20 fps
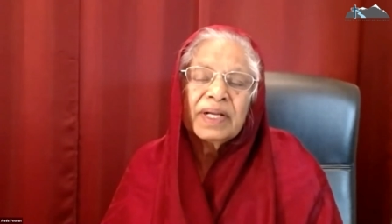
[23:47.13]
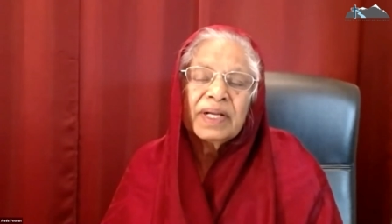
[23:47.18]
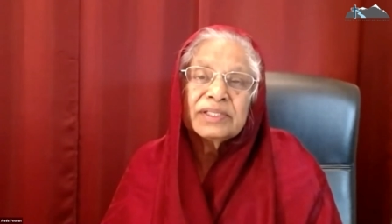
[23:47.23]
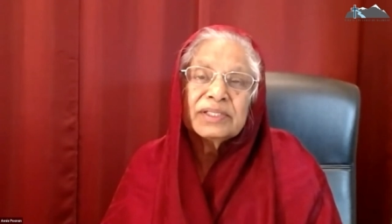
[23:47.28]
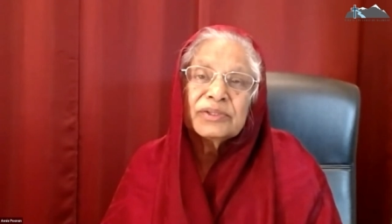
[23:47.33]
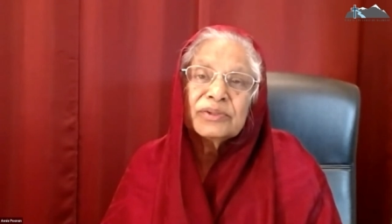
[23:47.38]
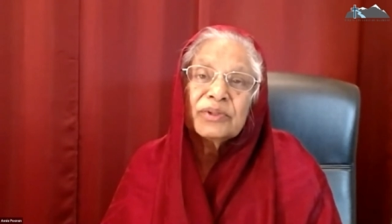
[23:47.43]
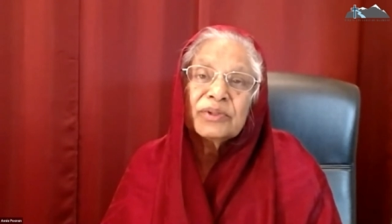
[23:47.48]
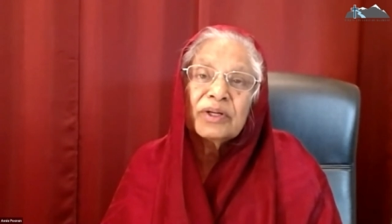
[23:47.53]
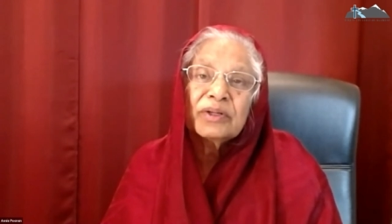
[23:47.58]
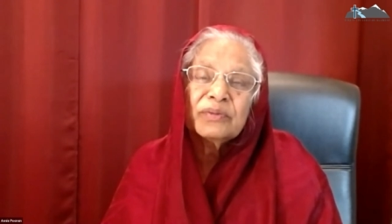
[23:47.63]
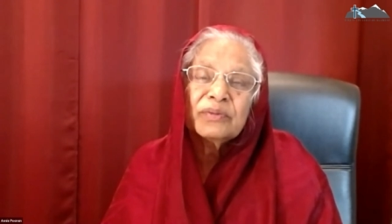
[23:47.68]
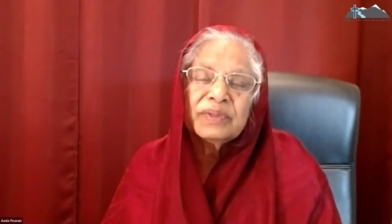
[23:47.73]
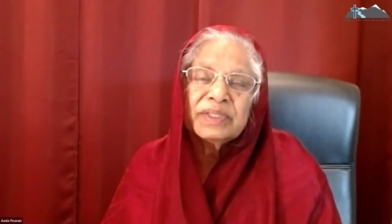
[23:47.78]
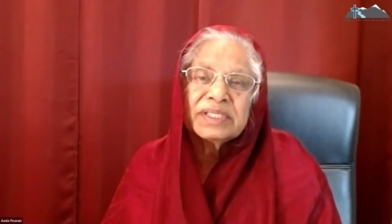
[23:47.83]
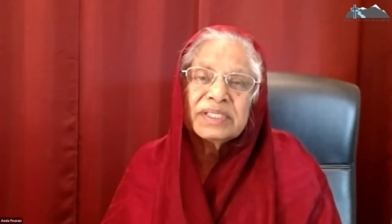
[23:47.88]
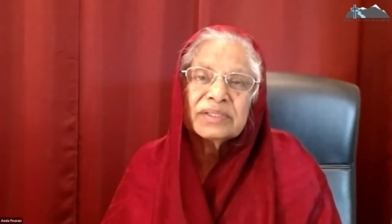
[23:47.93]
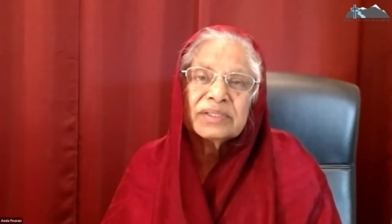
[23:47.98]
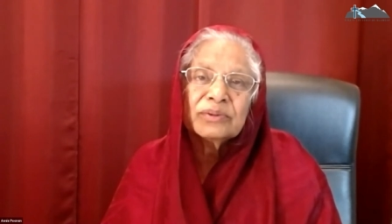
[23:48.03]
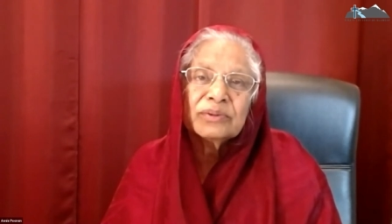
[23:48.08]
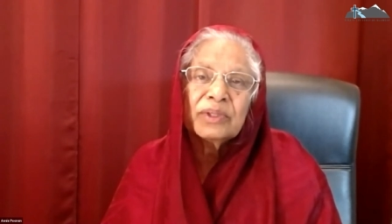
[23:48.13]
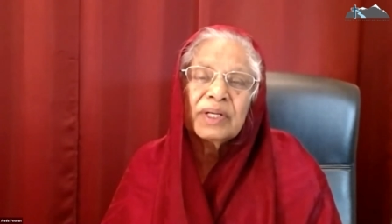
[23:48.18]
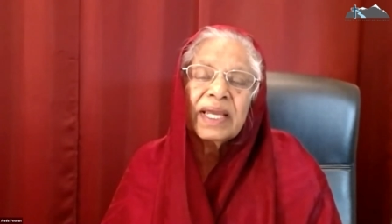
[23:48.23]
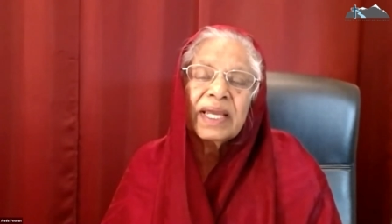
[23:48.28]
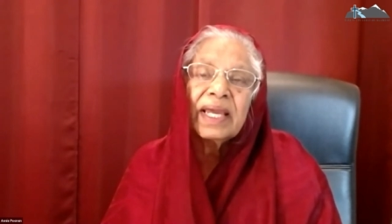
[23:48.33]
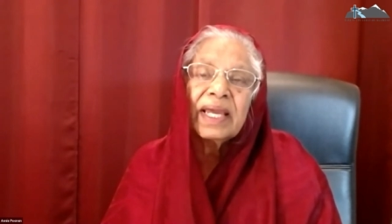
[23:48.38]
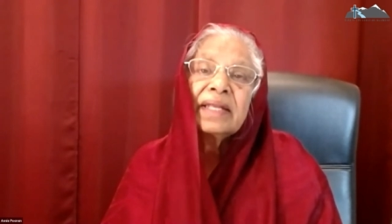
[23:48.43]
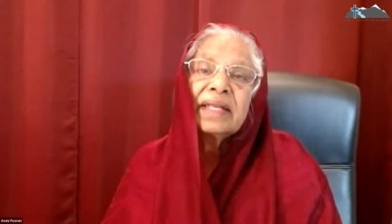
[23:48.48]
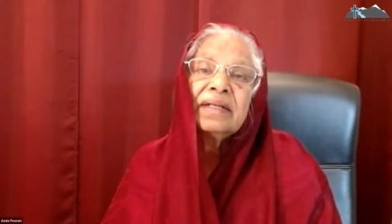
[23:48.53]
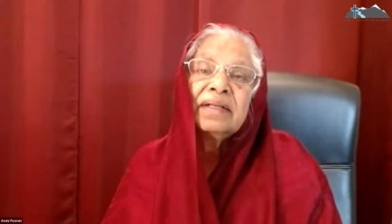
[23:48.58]
I should not wish, oh,
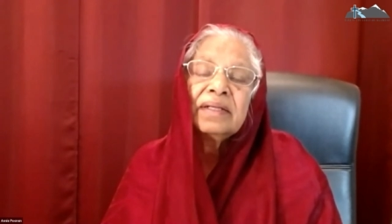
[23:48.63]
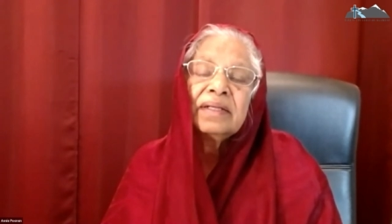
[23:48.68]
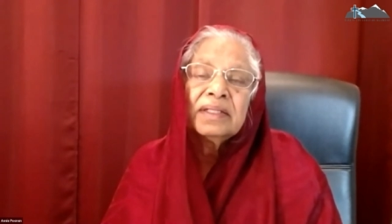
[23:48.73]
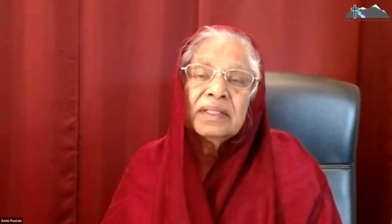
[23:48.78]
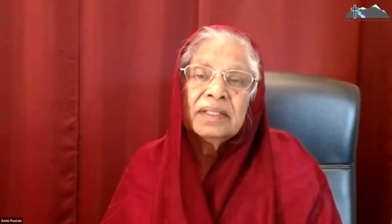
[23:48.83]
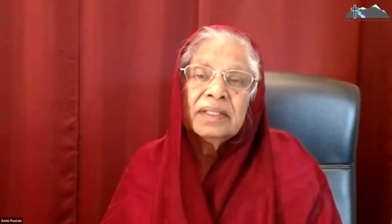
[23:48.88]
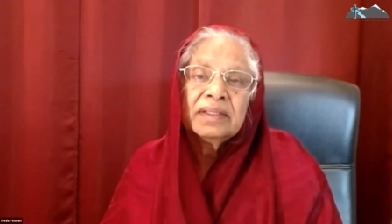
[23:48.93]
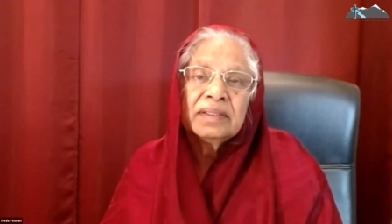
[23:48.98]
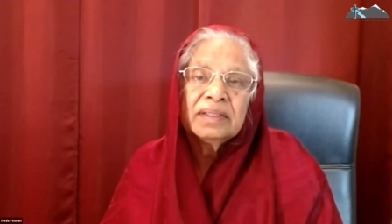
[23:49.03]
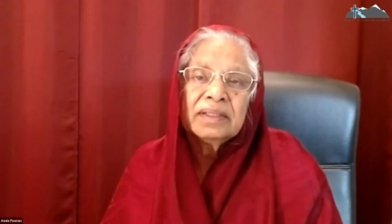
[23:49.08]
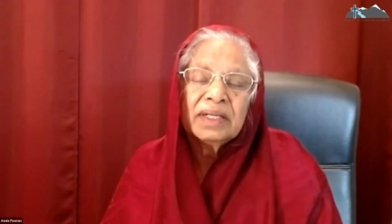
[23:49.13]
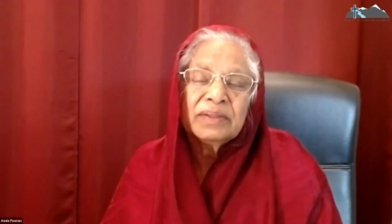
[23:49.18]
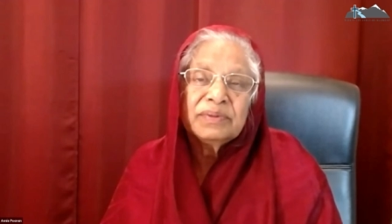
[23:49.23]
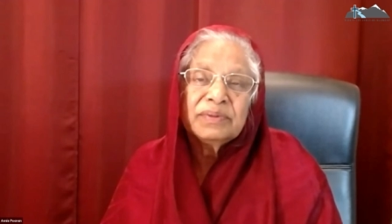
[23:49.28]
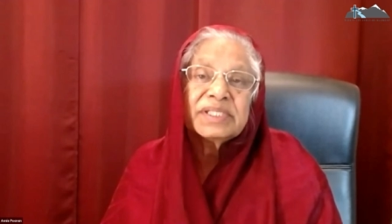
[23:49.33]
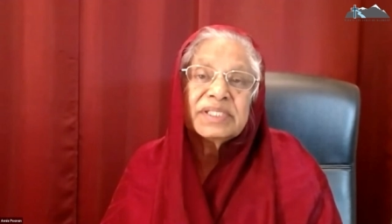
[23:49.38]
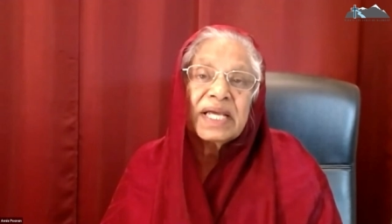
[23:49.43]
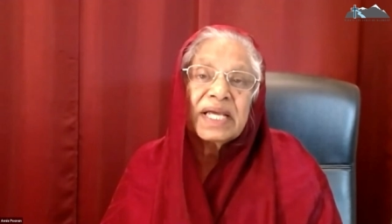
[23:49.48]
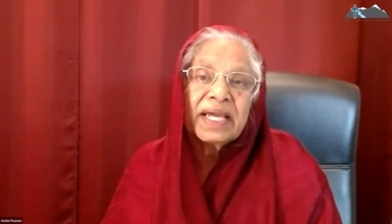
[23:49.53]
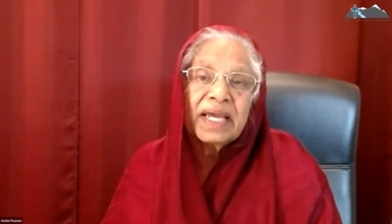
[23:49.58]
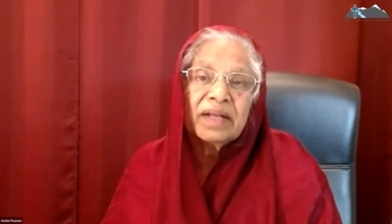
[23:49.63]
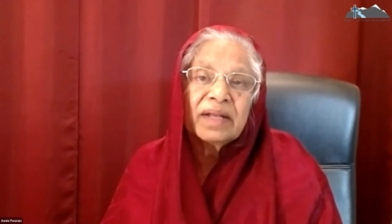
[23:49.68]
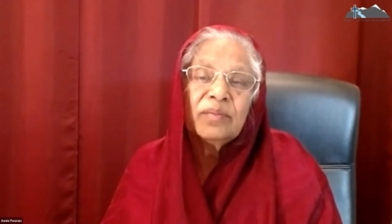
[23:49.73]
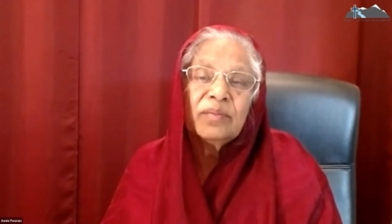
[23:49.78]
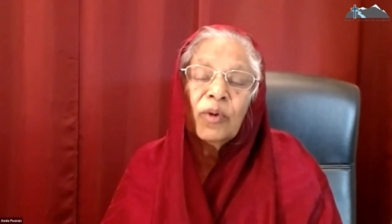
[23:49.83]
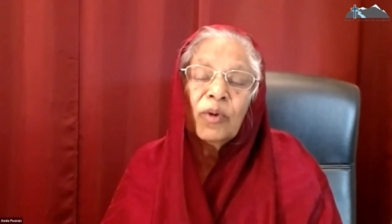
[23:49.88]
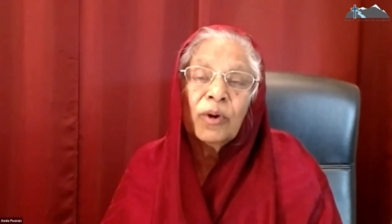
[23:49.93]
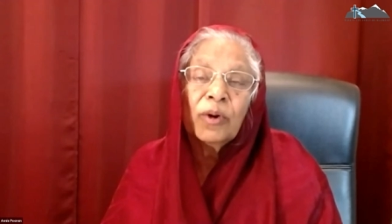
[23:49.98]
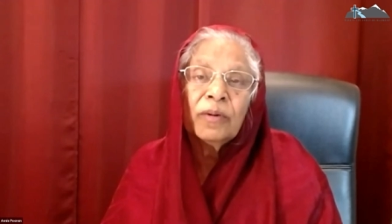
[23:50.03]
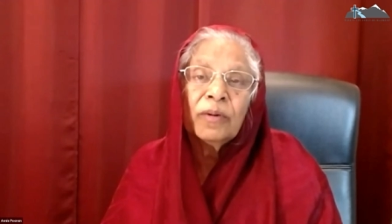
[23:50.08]
I had, I wish I had
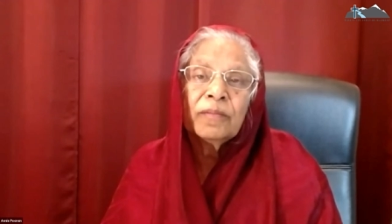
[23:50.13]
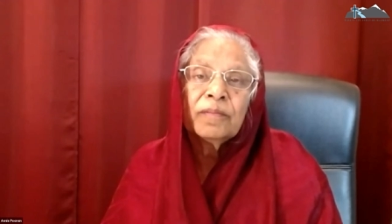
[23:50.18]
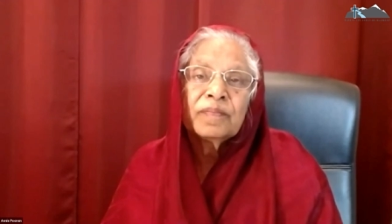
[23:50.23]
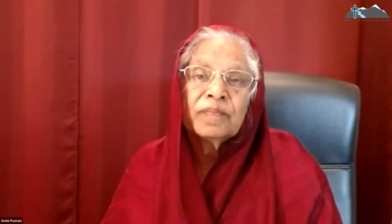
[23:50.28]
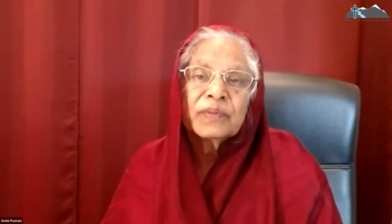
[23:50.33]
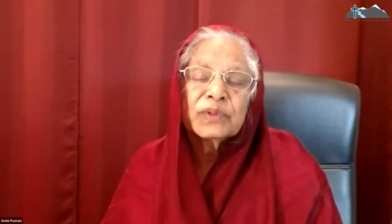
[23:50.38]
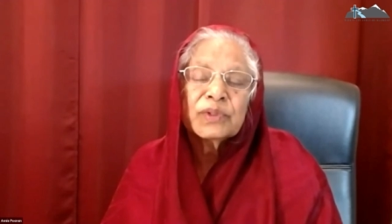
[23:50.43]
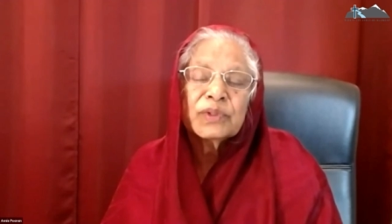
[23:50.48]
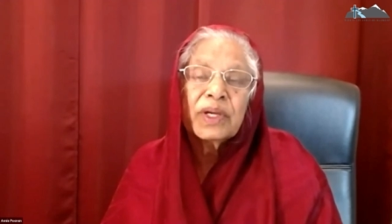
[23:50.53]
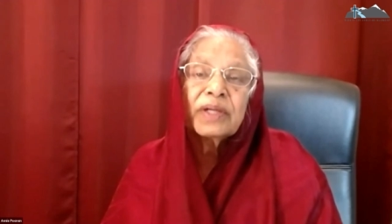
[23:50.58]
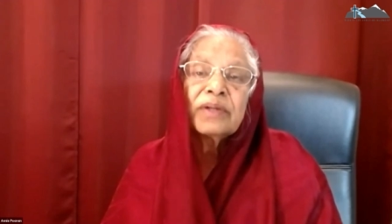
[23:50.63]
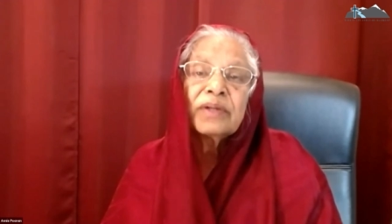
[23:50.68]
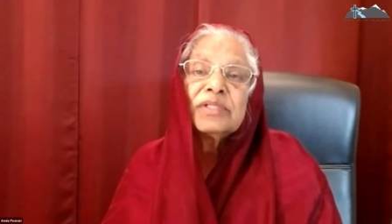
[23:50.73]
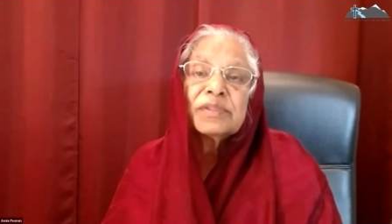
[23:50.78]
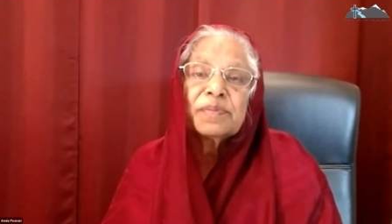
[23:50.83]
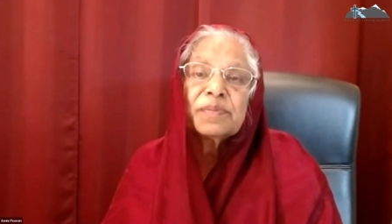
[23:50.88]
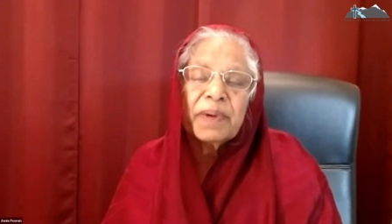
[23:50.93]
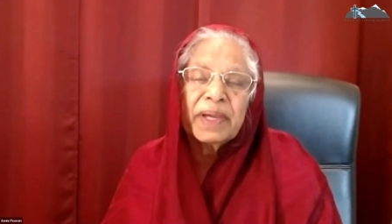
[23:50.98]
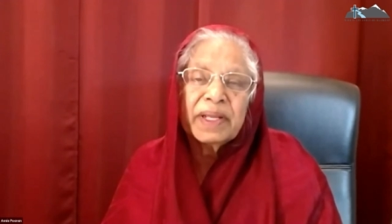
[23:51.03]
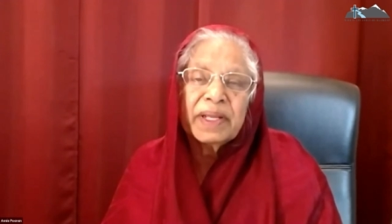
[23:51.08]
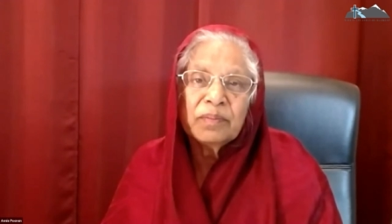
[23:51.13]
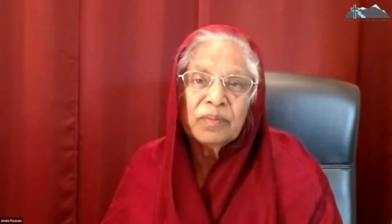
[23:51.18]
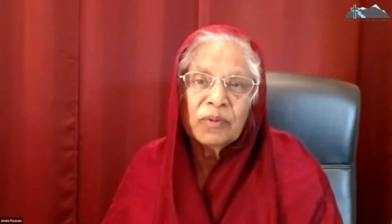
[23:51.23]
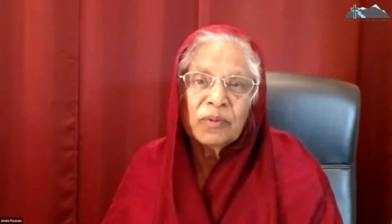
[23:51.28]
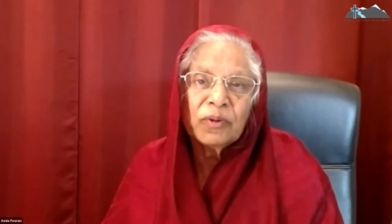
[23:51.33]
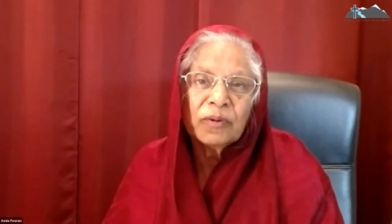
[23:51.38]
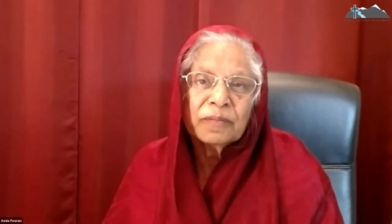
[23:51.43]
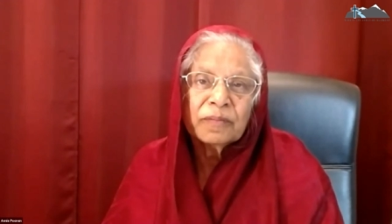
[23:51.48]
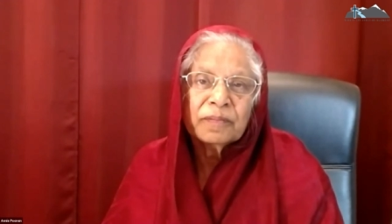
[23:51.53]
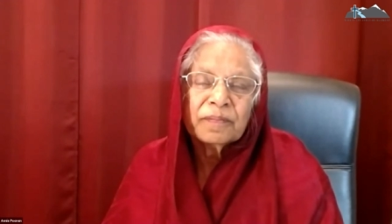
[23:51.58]
more so I could spend
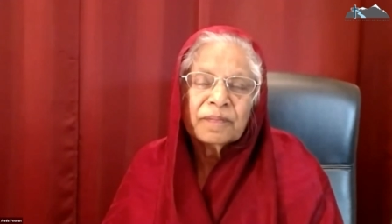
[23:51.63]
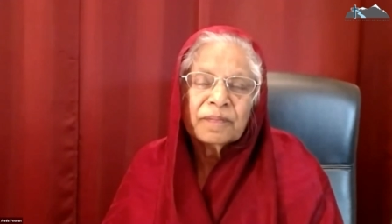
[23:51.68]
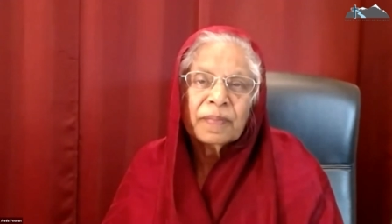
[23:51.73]
more.